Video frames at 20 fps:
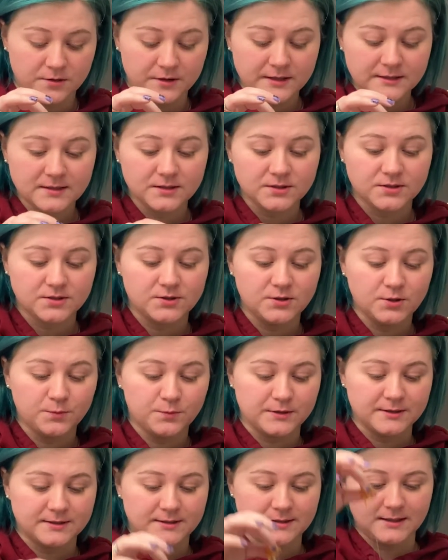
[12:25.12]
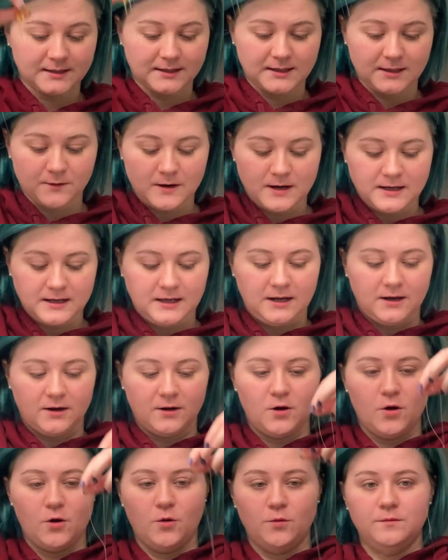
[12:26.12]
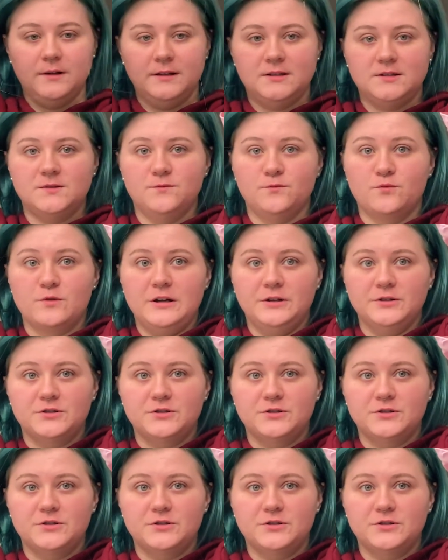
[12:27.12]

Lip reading: this is super sticky right here. Oh, it's real